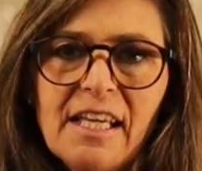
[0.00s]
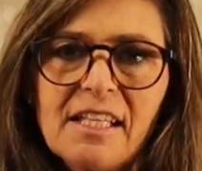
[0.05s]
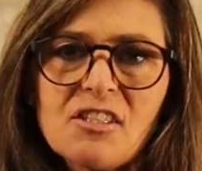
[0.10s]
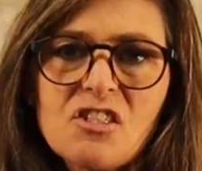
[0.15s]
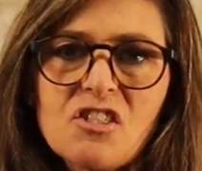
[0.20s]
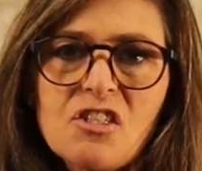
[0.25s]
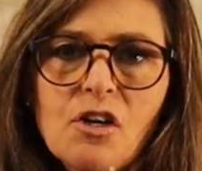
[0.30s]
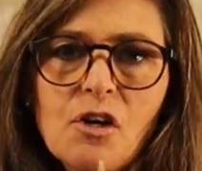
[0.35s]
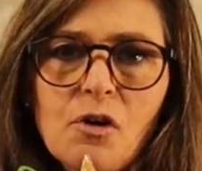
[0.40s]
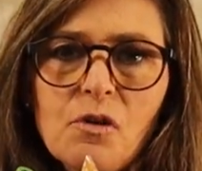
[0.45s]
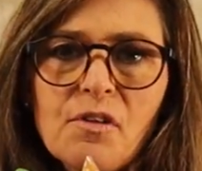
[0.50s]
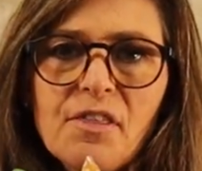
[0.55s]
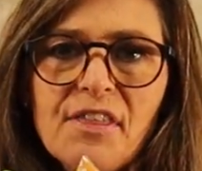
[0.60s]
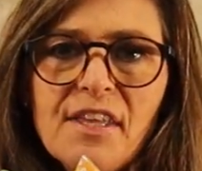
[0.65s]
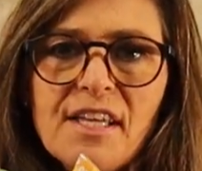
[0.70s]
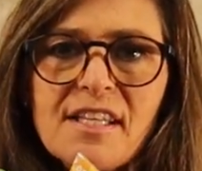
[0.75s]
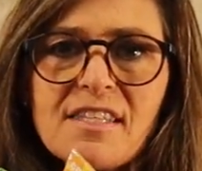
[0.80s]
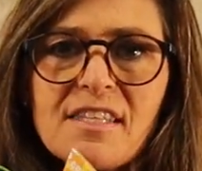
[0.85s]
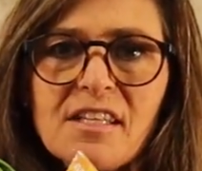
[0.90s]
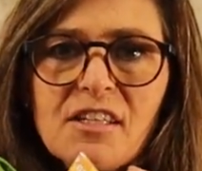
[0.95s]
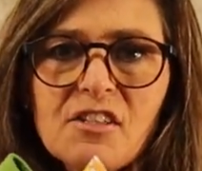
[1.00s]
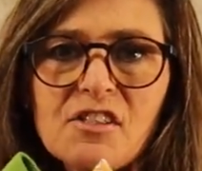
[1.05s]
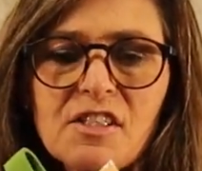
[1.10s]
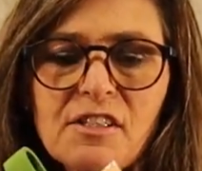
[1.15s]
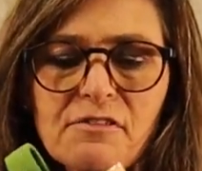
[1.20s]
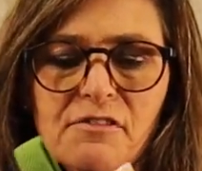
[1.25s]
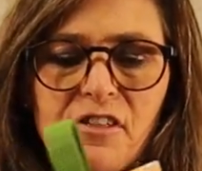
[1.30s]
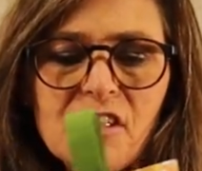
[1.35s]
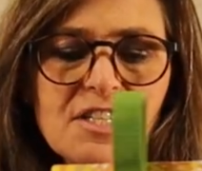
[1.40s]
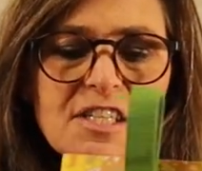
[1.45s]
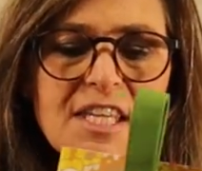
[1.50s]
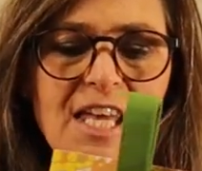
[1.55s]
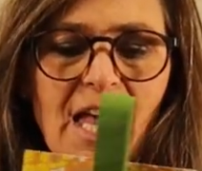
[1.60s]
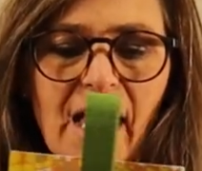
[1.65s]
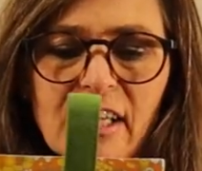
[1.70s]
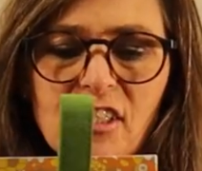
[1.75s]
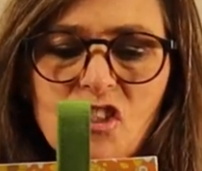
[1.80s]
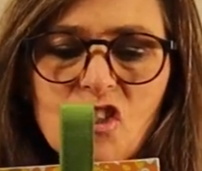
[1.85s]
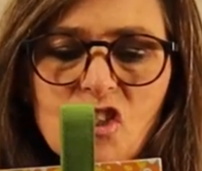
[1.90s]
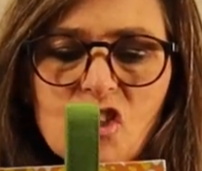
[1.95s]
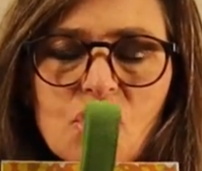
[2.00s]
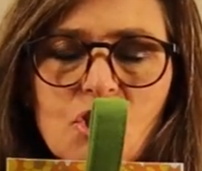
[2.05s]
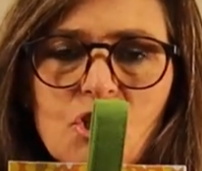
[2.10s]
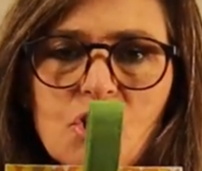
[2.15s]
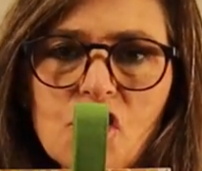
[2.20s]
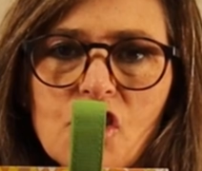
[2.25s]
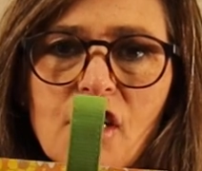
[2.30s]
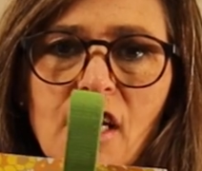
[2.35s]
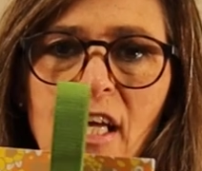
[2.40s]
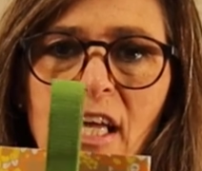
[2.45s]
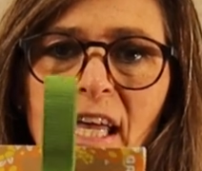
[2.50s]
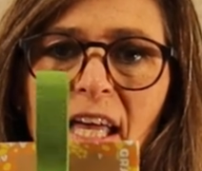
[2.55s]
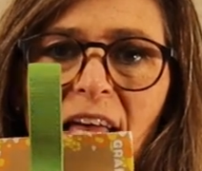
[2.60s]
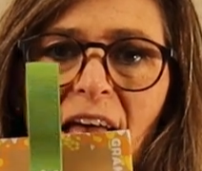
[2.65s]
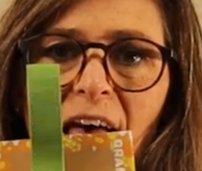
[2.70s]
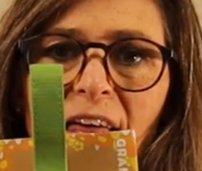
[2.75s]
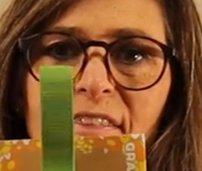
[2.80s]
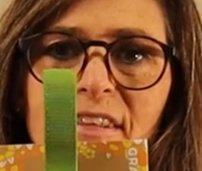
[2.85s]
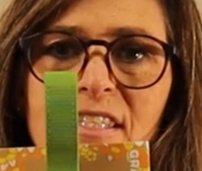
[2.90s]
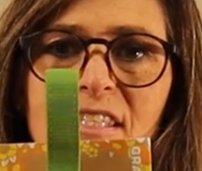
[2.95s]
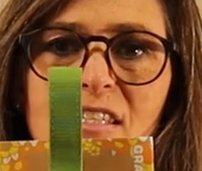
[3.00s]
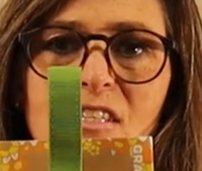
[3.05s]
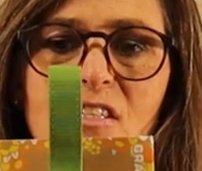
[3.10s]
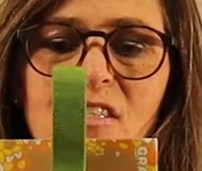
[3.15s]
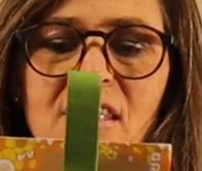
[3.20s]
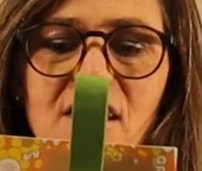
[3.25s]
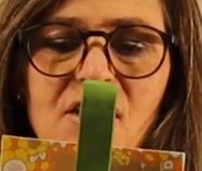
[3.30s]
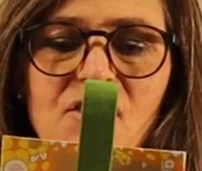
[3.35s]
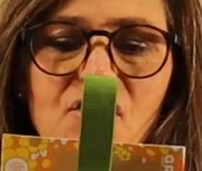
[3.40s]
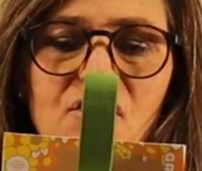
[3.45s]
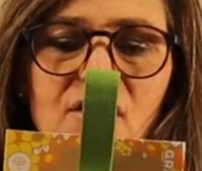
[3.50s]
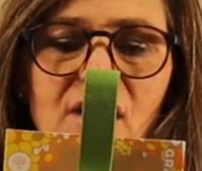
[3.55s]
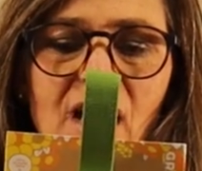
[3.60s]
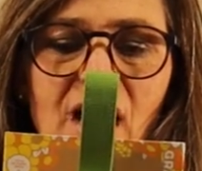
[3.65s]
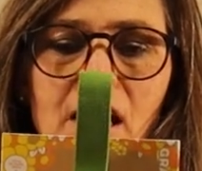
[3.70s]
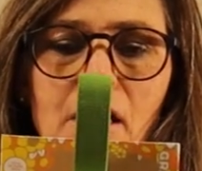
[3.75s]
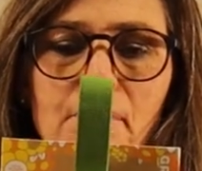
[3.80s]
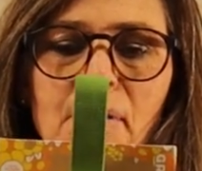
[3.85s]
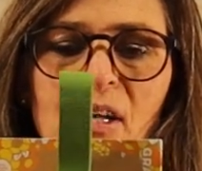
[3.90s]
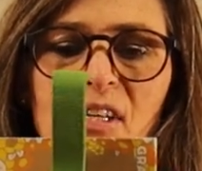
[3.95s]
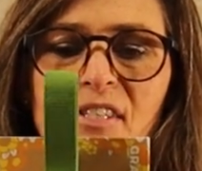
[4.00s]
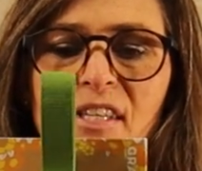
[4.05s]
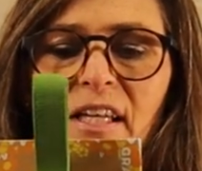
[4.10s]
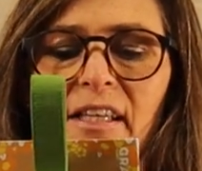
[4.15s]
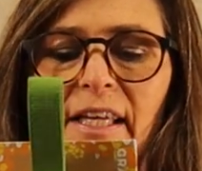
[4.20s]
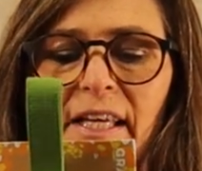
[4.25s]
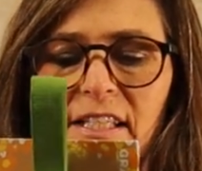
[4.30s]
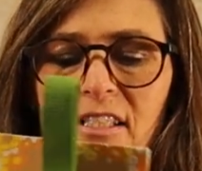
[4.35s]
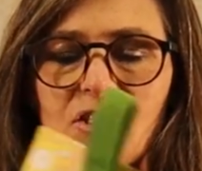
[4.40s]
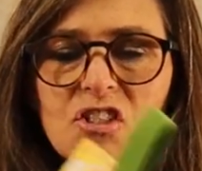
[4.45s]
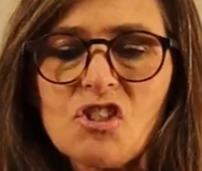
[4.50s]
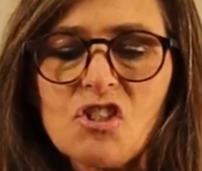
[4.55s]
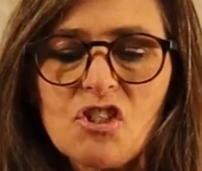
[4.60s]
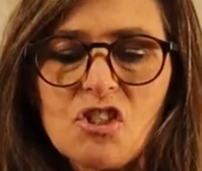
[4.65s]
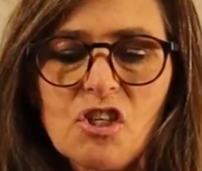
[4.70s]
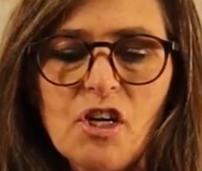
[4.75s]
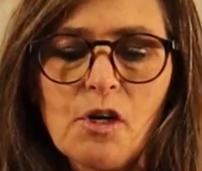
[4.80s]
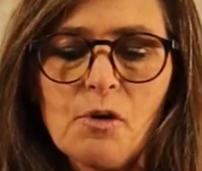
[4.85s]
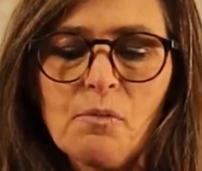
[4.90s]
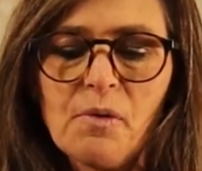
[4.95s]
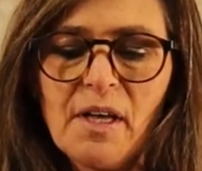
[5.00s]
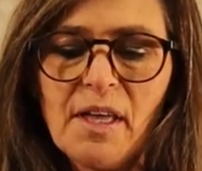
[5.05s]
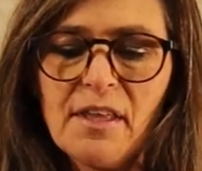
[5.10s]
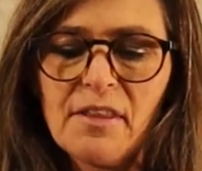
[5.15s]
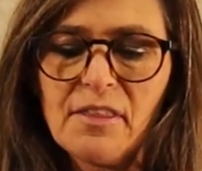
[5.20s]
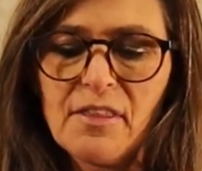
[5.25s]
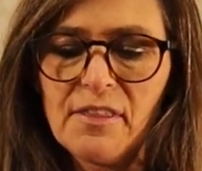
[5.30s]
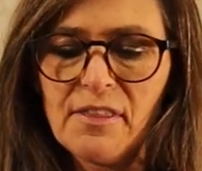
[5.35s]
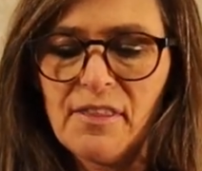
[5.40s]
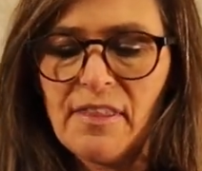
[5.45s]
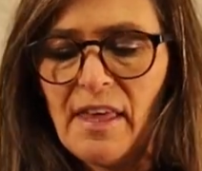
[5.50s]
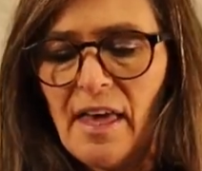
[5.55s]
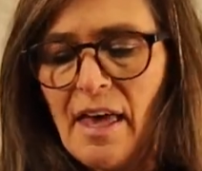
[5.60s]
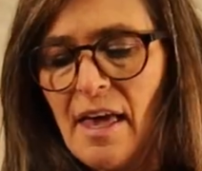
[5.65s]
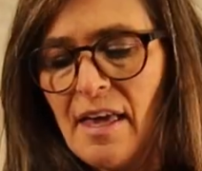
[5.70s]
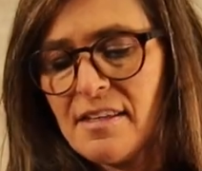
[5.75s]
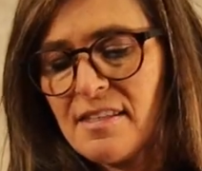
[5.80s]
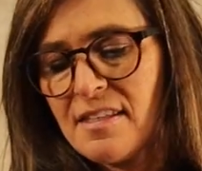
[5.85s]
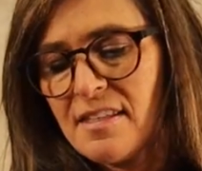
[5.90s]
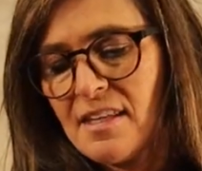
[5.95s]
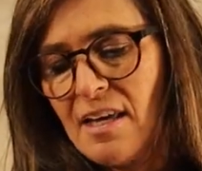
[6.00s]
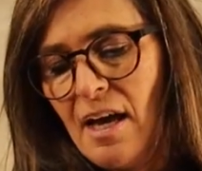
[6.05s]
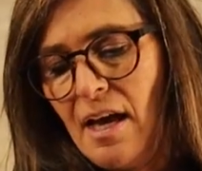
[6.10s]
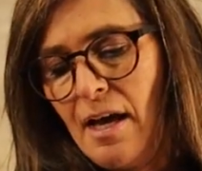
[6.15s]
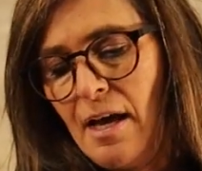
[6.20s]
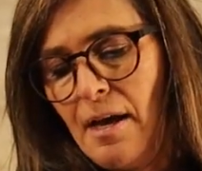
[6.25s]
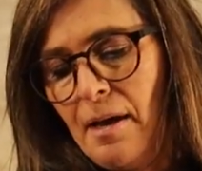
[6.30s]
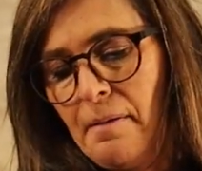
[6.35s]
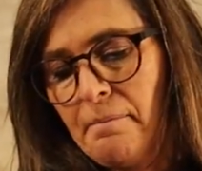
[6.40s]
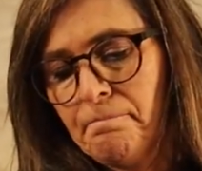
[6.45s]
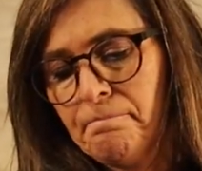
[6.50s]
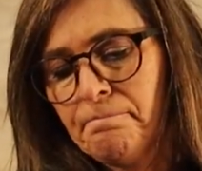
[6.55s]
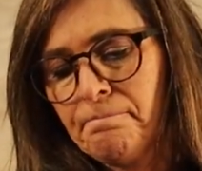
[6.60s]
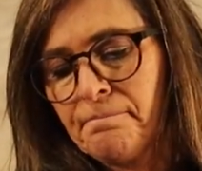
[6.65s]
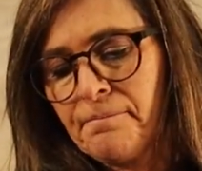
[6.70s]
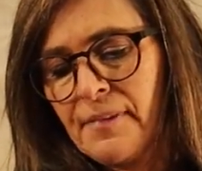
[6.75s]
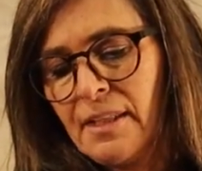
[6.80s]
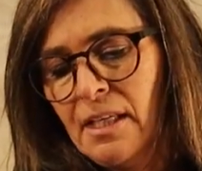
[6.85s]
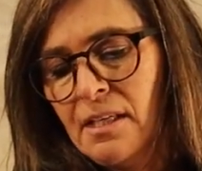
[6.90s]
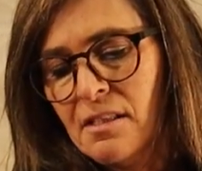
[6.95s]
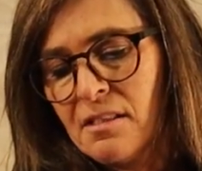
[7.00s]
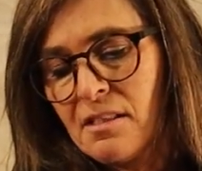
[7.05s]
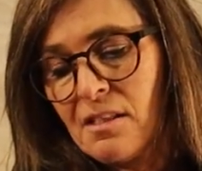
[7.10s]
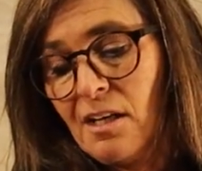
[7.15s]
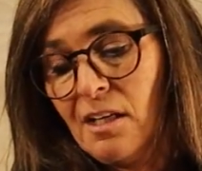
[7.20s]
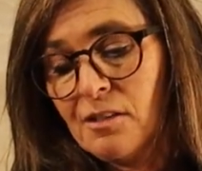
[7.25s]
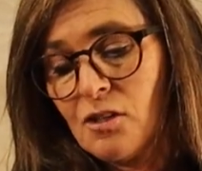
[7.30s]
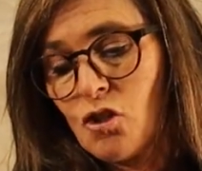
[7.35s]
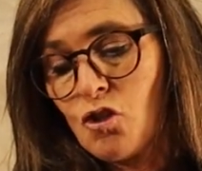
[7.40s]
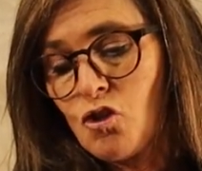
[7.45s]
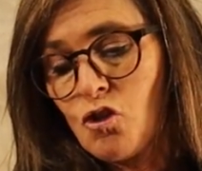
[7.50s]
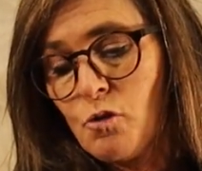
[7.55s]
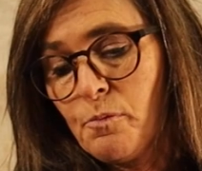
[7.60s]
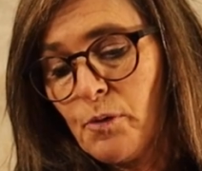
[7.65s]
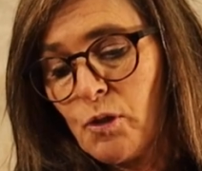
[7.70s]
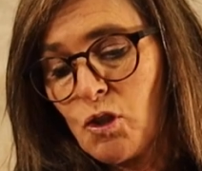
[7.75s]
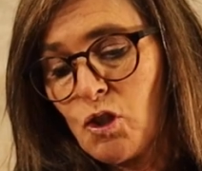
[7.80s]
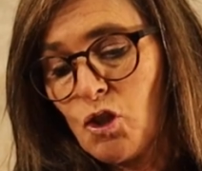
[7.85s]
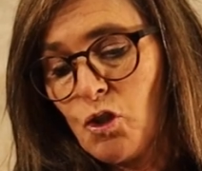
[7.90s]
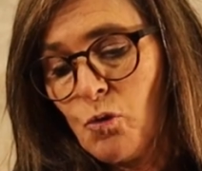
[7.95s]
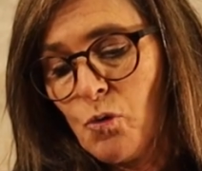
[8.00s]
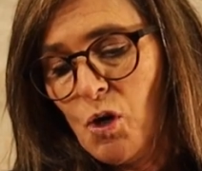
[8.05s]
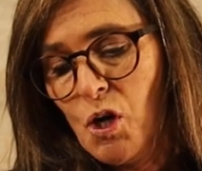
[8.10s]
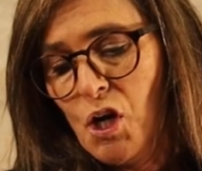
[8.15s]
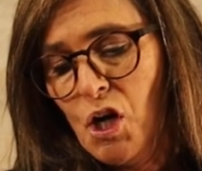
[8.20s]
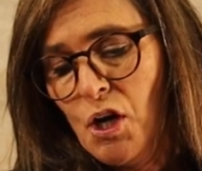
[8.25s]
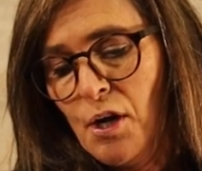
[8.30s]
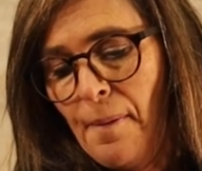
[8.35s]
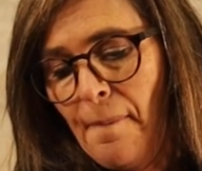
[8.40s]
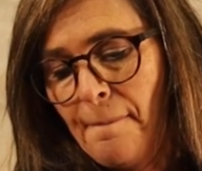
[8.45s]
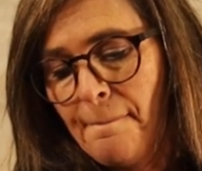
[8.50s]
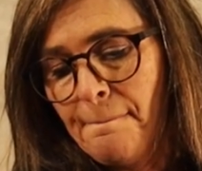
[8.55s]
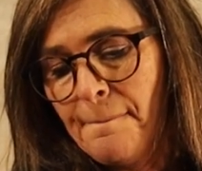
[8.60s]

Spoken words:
And so things that are different textured, and these are the kind of balls I like to start with that it's called a super chewer,